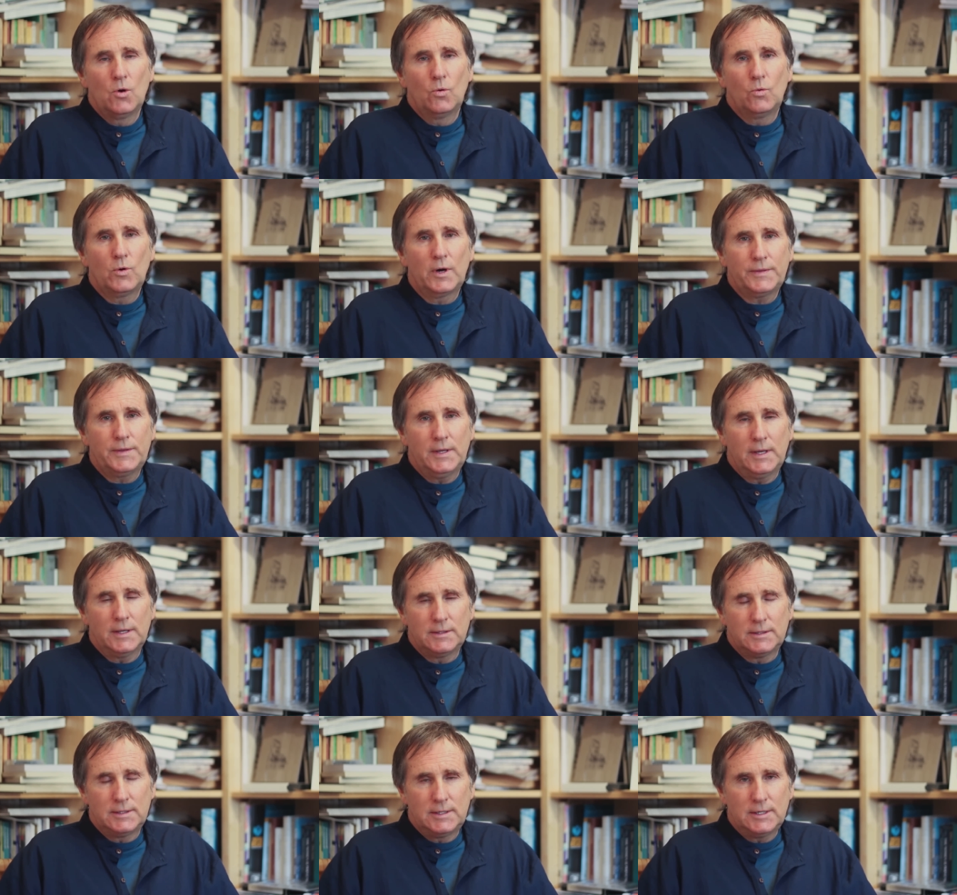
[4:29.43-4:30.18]
what
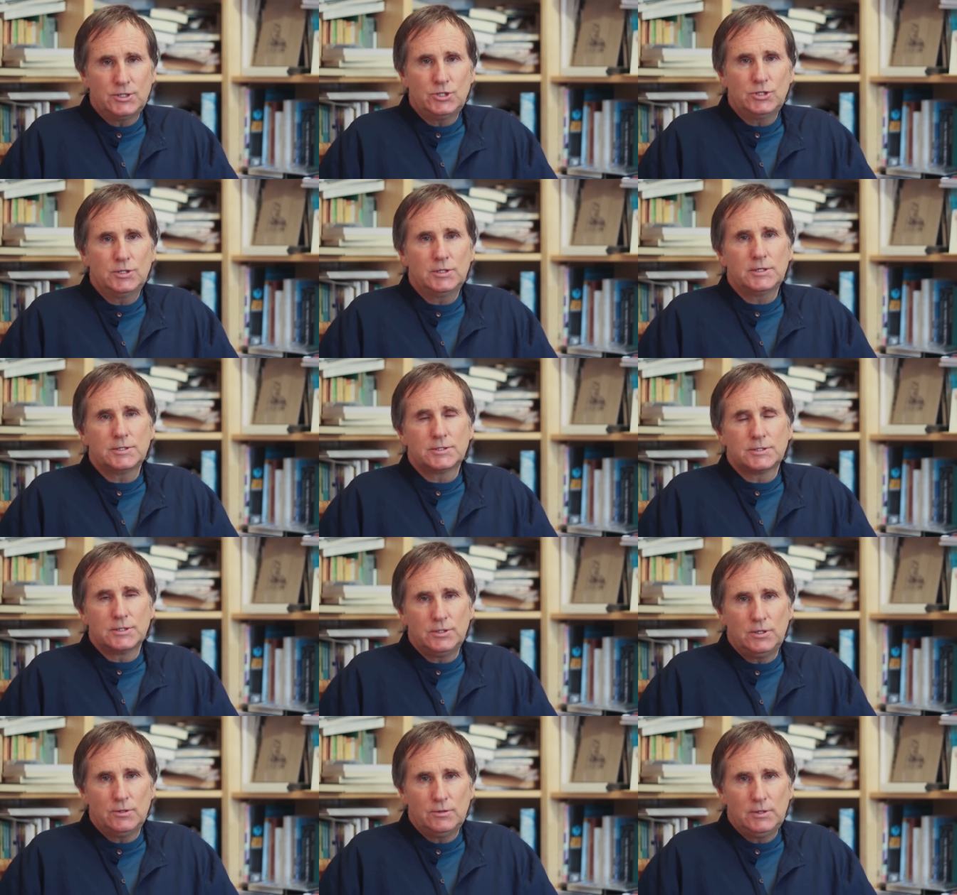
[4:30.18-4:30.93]
the
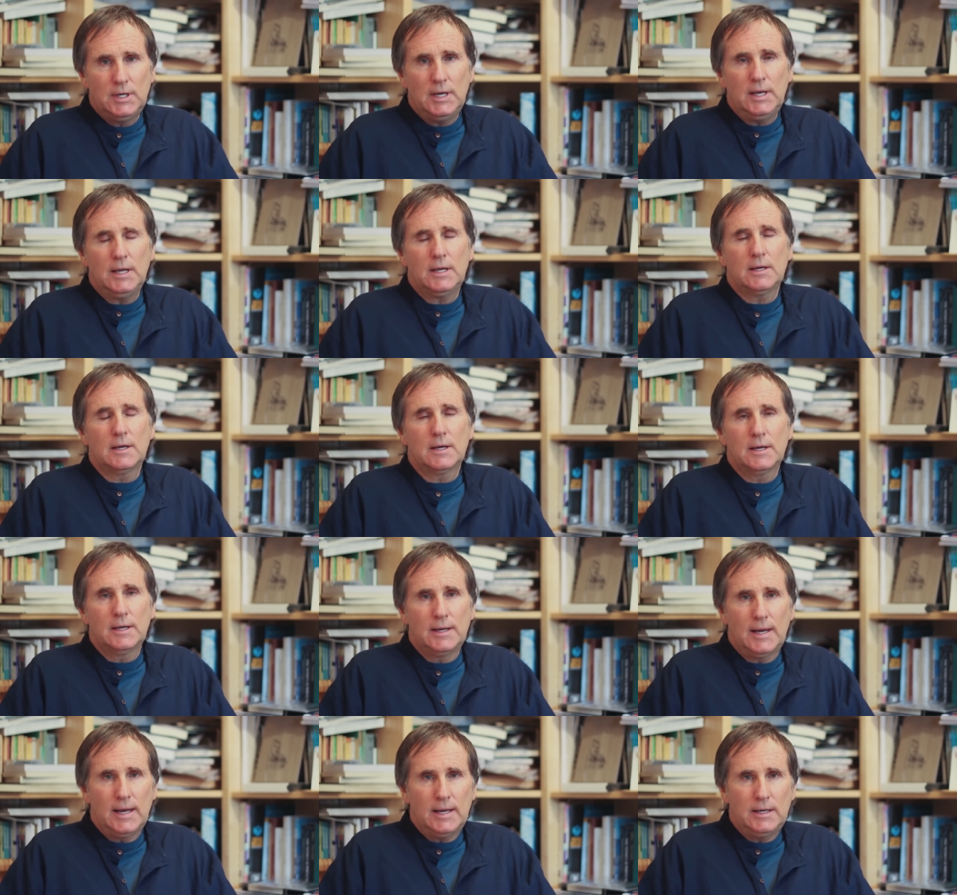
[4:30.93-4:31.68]
Indigenous and unique
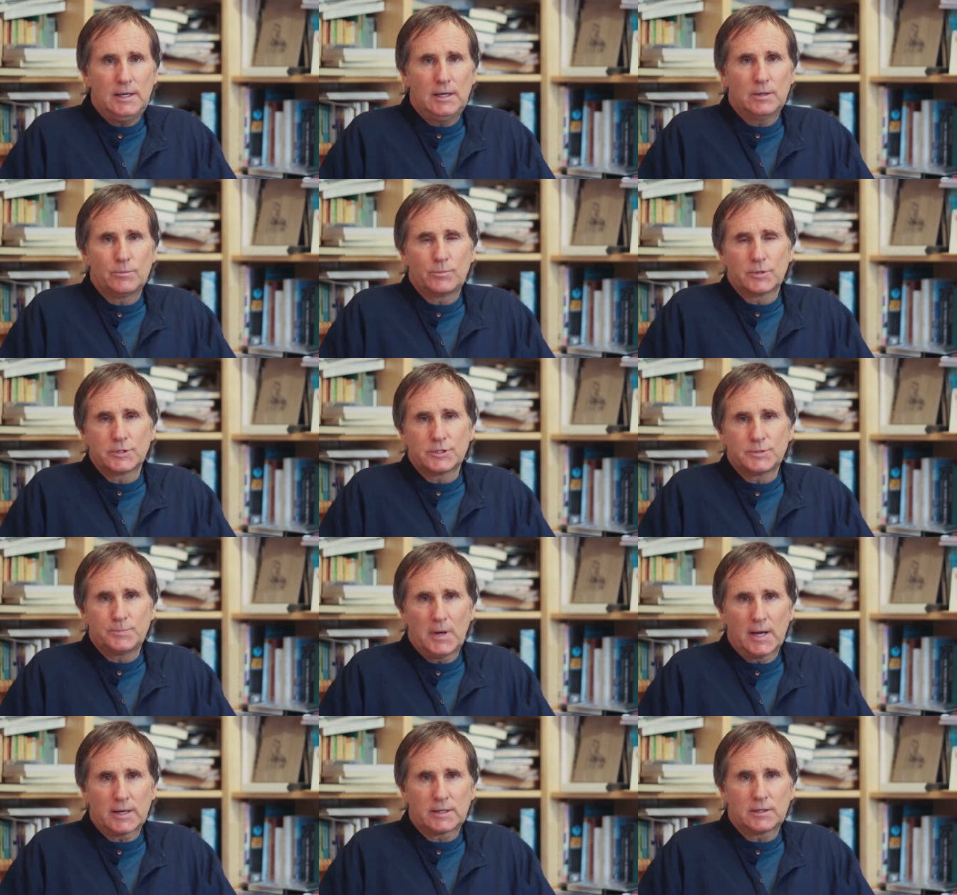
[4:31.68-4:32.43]
Canadian
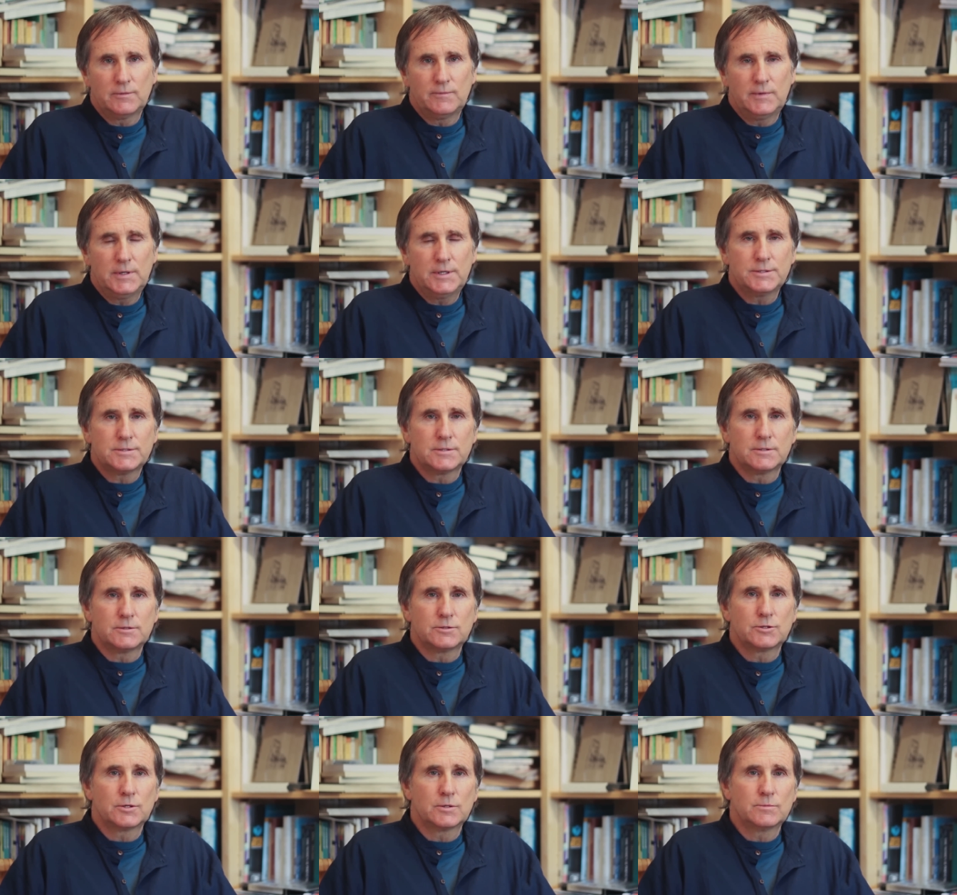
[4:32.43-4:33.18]
perspective is
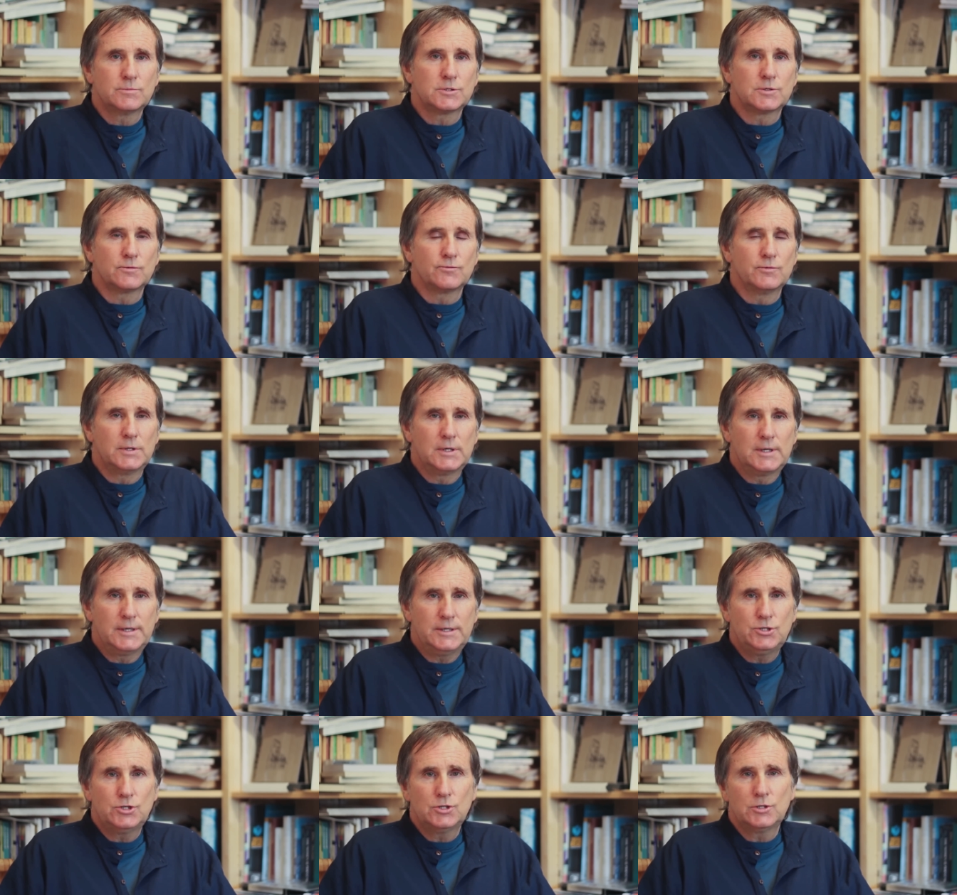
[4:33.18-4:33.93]
in terms of
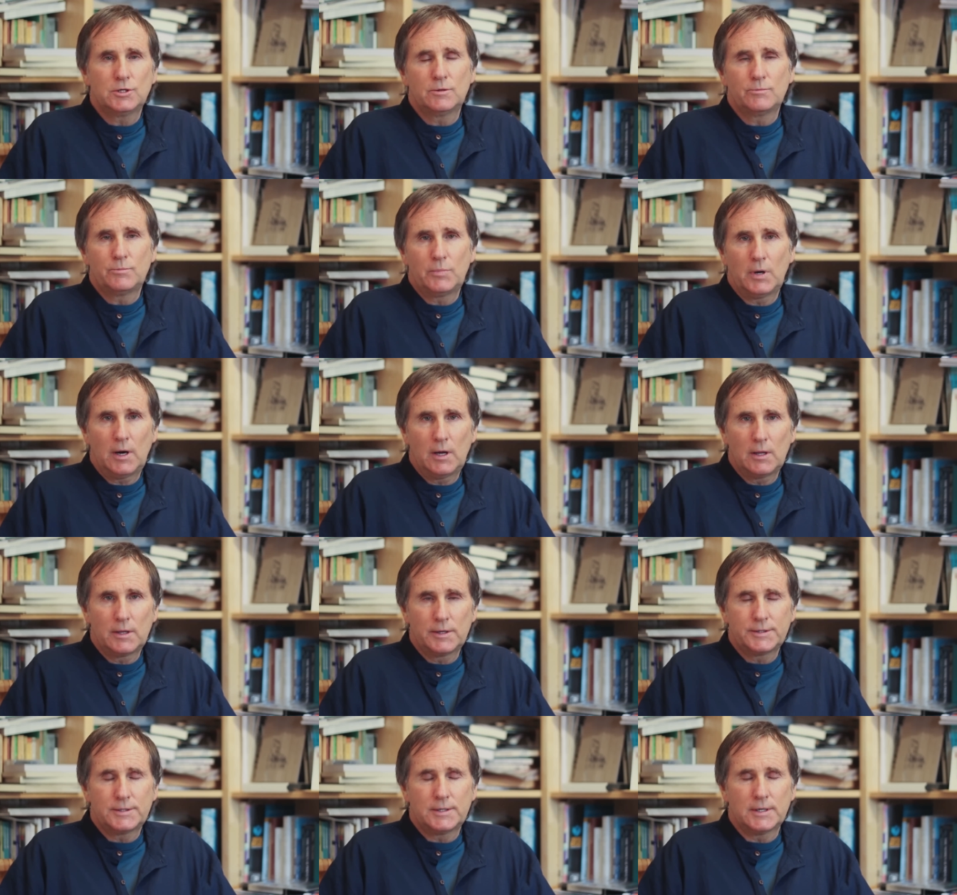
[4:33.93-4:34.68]
religion and
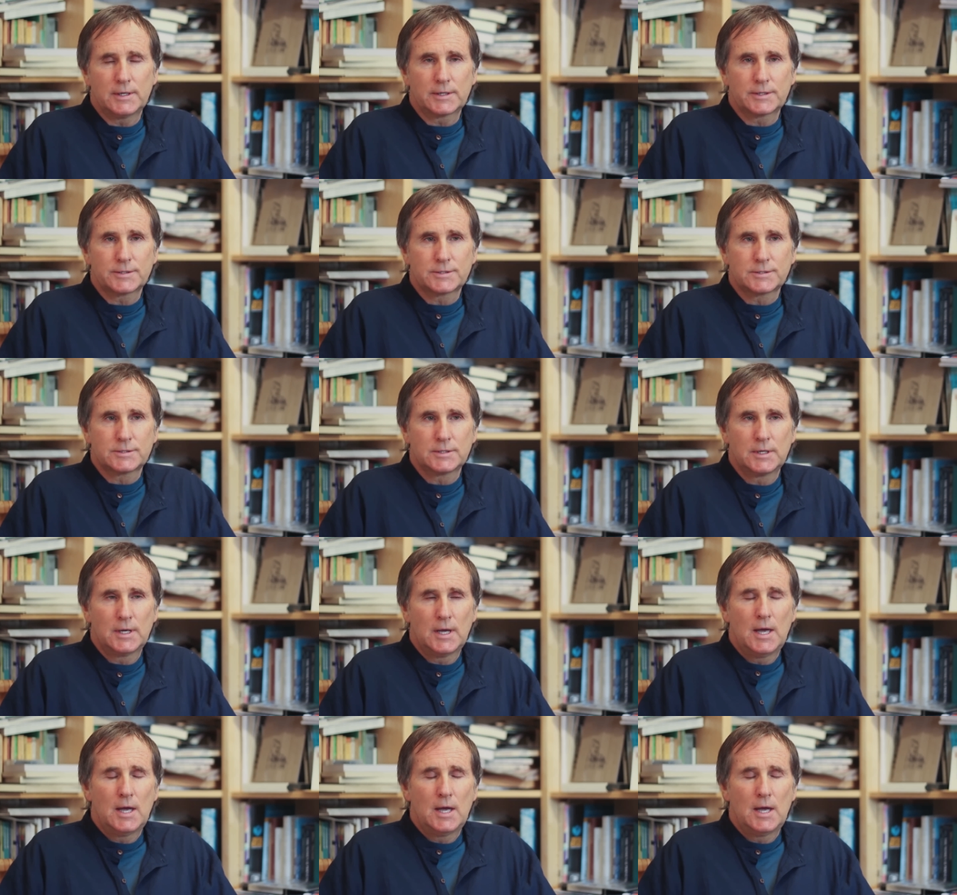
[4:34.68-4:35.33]
politics